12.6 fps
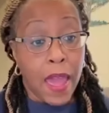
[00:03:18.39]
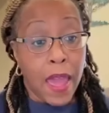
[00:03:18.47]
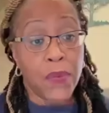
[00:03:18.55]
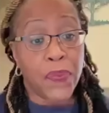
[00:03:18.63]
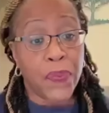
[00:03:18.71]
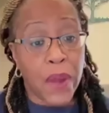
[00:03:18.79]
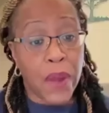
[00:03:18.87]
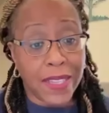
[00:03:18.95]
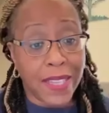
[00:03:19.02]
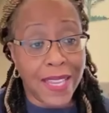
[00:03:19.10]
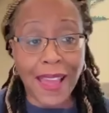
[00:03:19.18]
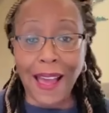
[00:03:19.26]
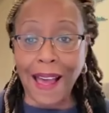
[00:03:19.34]
And
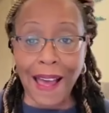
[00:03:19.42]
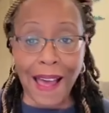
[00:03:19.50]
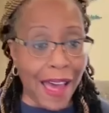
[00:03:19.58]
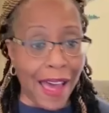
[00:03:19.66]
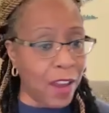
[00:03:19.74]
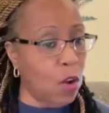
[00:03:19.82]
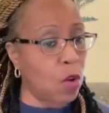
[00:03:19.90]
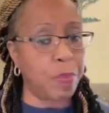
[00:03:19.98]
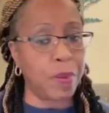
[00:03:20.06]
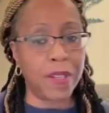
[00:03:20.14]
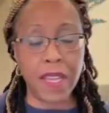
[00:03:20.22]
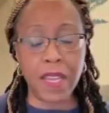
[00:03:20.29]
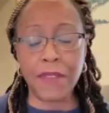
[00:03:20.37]
frankly, I don't
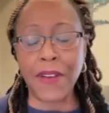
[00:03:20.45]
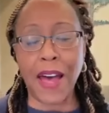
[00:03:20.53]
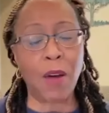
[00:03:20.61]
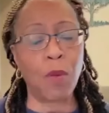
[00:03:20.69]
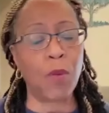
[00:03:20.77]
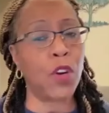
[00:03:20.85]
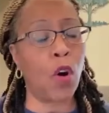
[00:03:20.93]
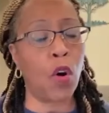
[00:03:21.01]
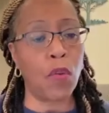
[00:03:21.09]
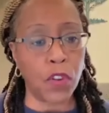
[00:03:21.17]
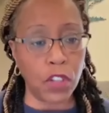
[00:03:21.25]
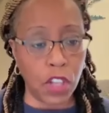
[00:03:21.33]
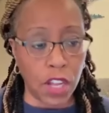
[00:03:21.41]
believe I would
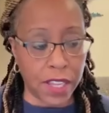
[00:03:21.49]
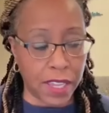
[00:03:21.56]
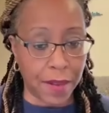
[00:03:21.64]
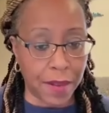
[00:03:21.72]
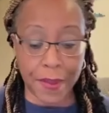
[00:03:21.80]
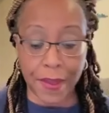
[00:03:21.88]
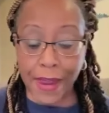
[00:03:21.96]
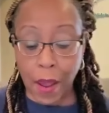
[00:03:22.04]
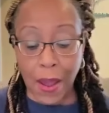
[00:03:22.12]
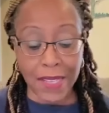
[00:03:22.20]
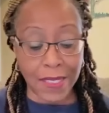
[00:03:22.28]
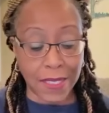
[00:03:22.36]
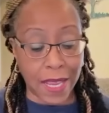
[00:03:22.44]
overlook it.
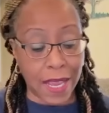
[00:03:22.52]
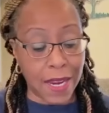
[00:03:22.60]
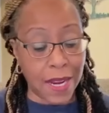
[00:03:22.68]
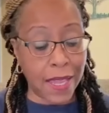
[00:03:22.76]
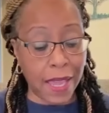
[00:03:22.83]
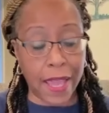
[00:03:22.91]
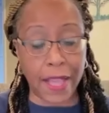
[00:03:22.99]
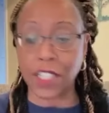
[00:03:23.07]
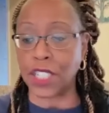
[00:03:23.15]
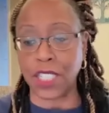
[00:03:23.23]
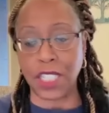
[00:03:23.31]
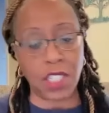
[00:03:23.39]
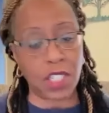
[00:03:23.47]
Now, I said again,
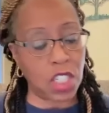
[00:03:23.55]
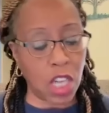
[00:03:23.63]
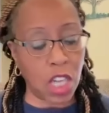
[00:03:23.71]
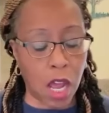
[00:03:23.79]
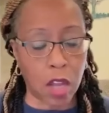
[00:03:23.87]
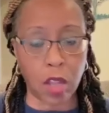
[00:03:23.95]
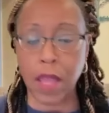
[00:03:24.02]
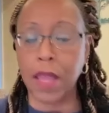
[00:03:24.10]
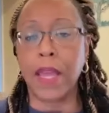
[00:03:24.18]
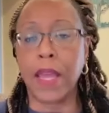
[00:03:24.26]
she's young